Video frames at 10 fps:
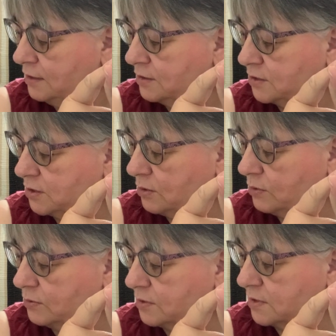
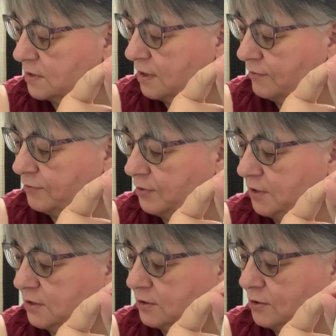Sews, a free
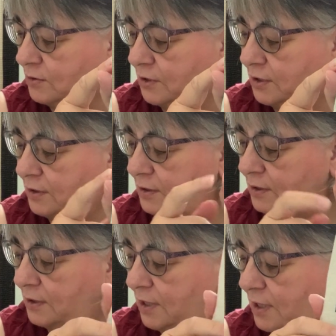tutorial,
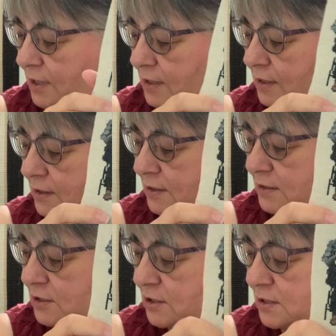and it's
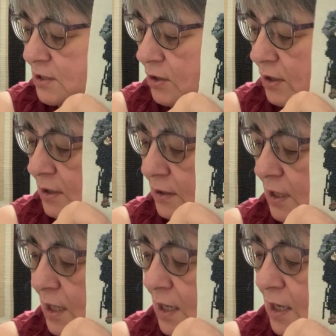just called
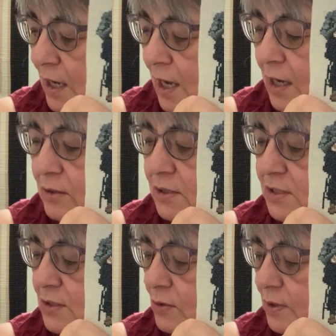How to
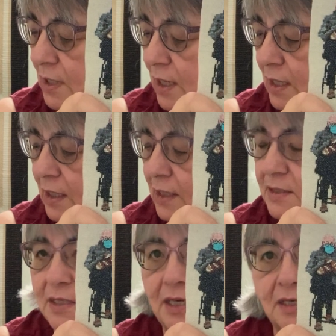Sew an
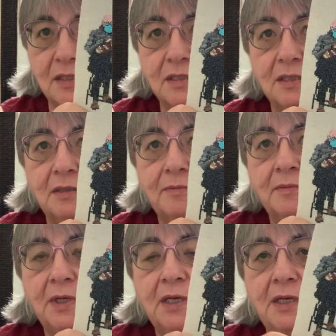Eyeglass Case.
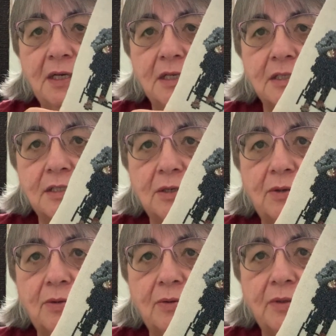
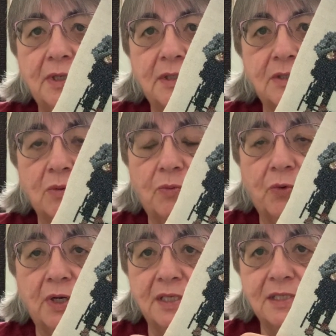So it's a
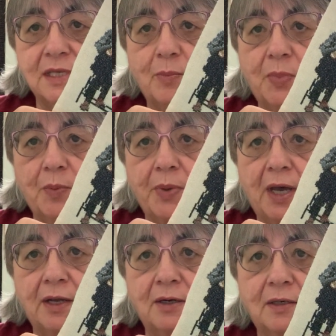really simple
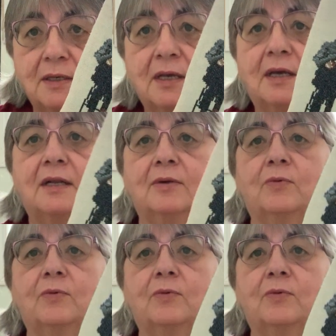pattern, and it